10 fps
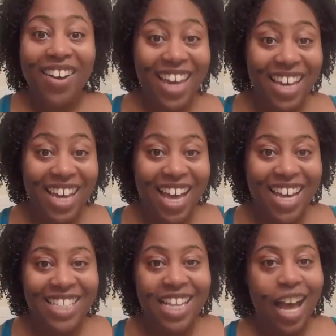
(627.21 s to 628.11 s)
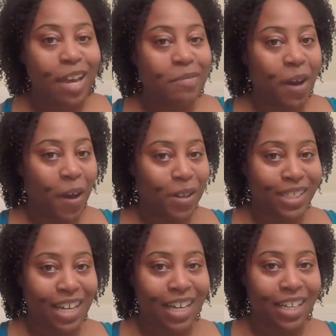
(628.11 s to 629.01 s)
Okay guys, I'm all
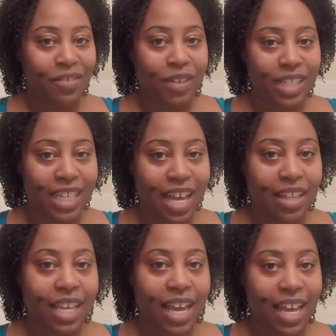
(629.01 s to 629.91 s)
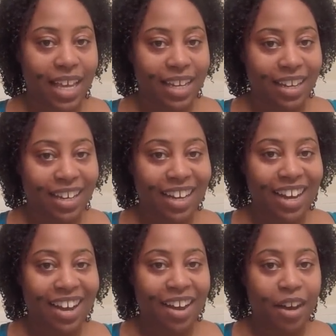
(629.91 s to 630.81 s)
done rinsing out the
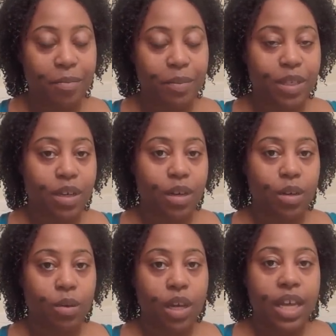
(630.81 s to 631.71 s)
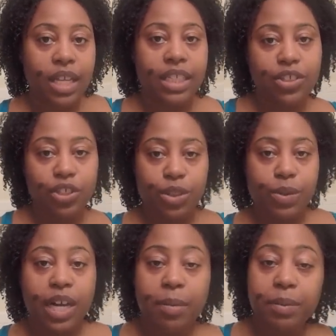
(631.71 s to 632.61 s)
henna. So let's just
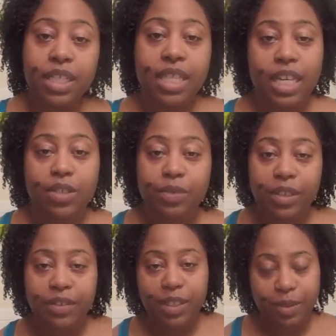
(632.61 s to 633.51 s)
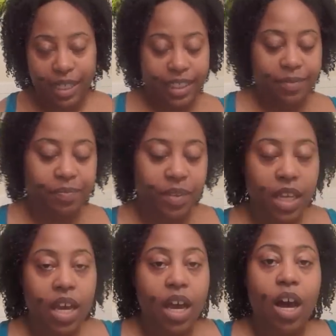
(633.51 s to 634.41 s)
do a couple of things really quickly.
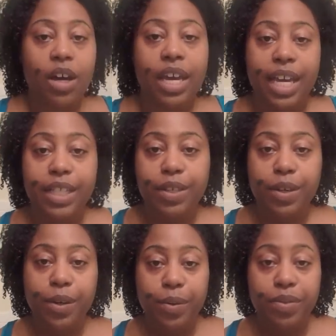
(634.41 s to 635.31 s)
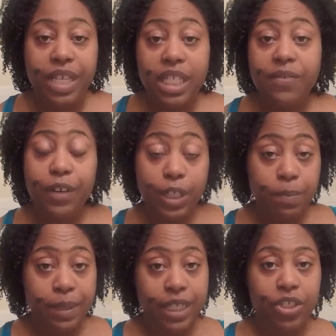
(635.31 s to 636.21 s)
Okay, so this
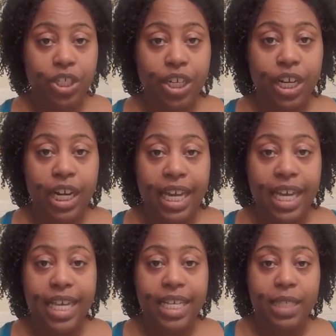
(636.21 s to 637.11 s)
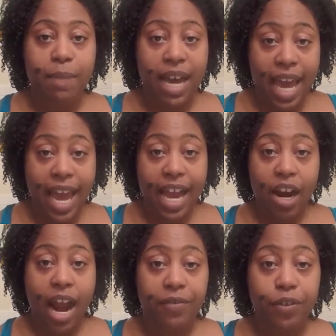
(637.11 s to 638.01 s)
first picture is my
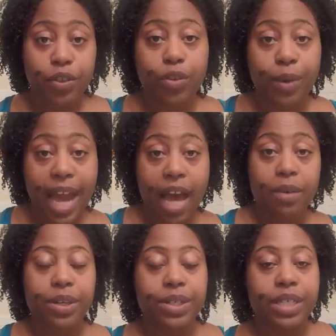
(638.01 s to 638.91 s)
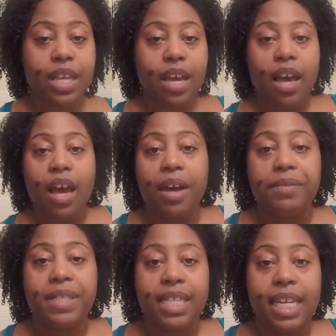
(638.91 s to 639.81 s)
hair after 3 hours
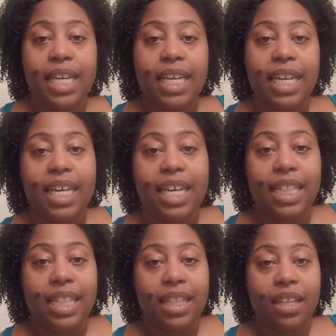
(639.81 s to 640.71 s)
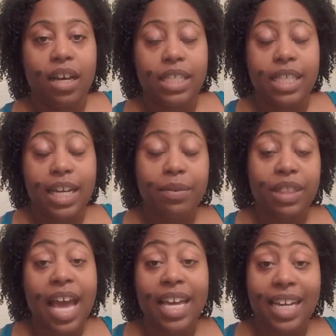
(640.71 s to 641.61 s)
of sitting
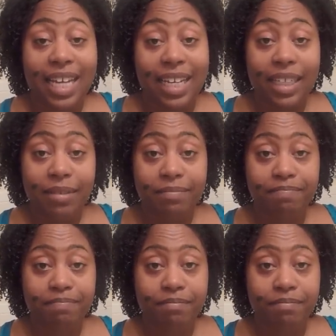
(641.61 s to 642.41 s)
with the henna in it.